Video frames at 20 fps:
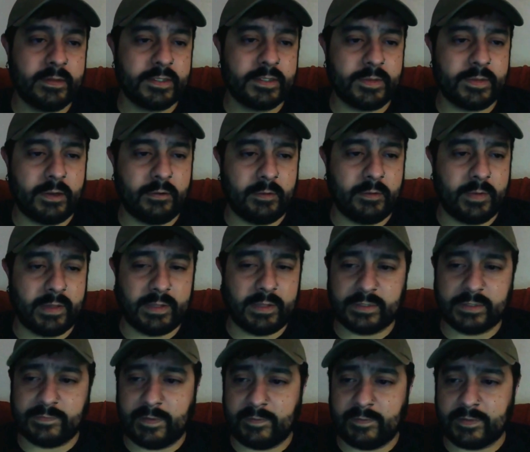It's probably one of my
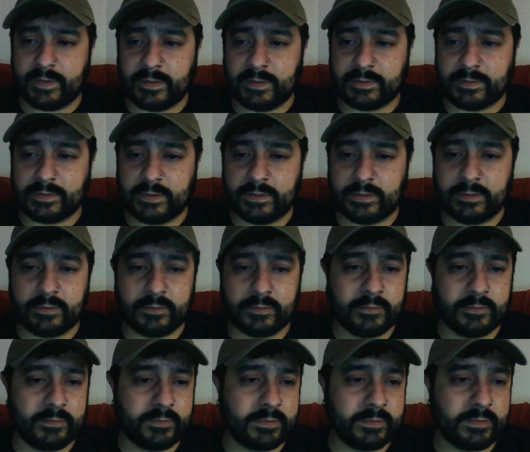least favorite things to
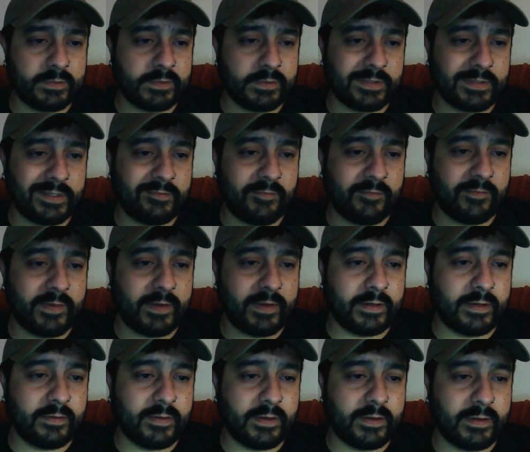do. We just leave a
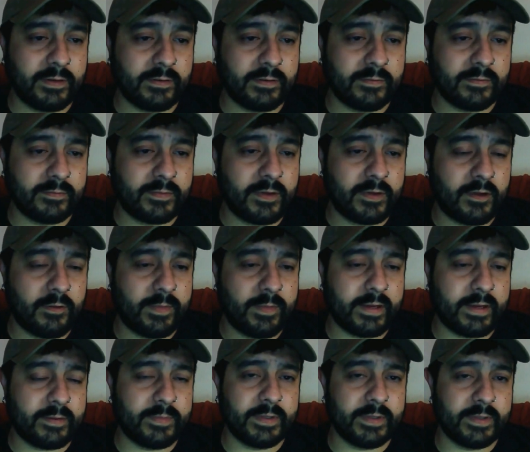vague
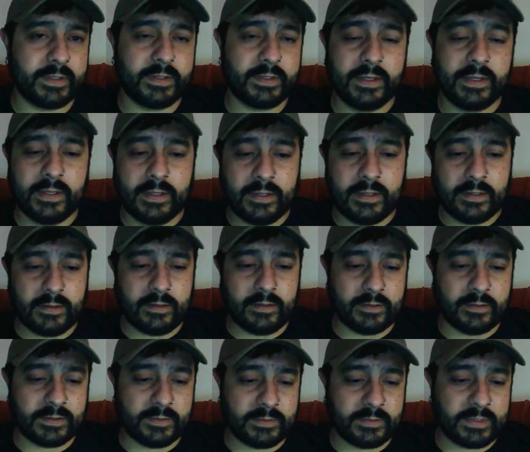callback, but
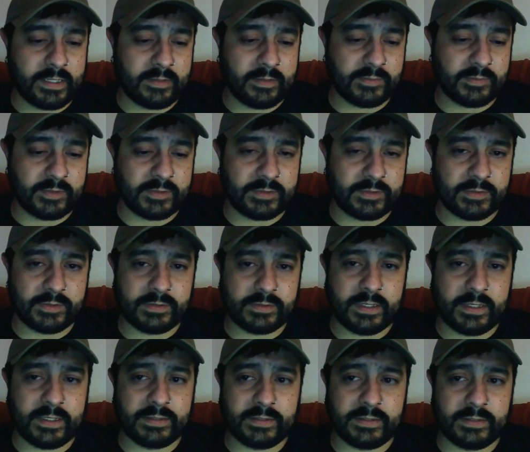sometimes it's
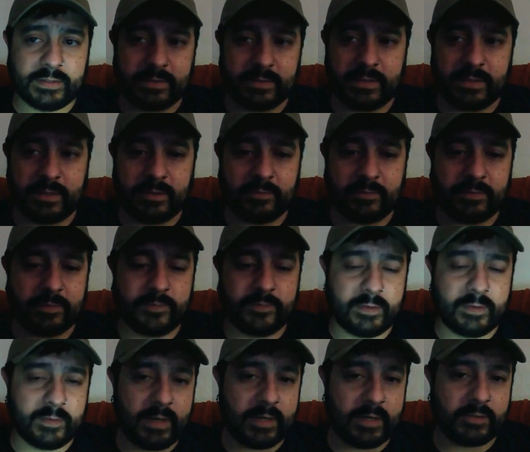just the easiest thing
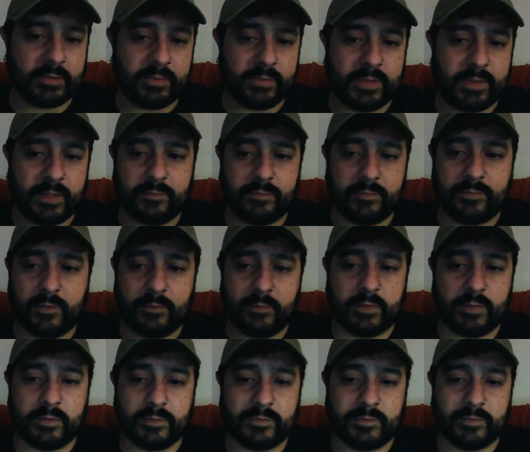for them to actually be on the phone
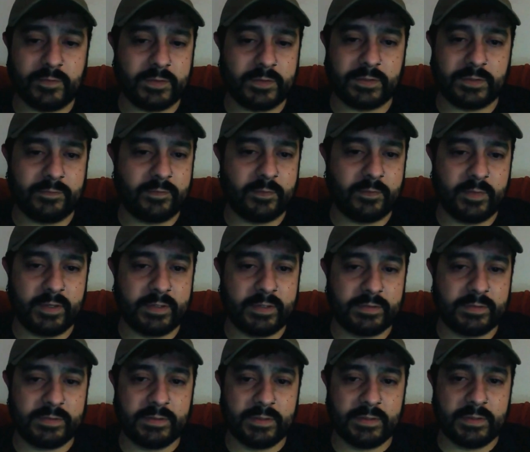with you for just a few
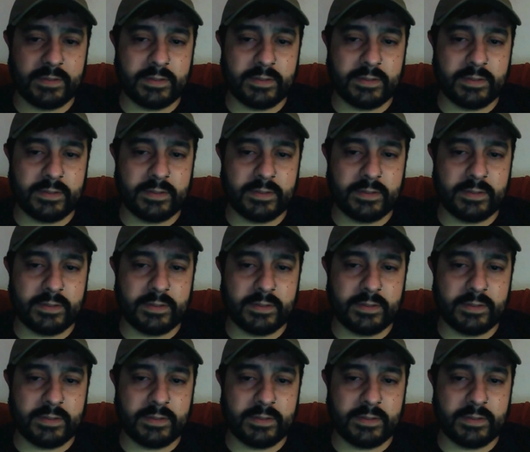minutes.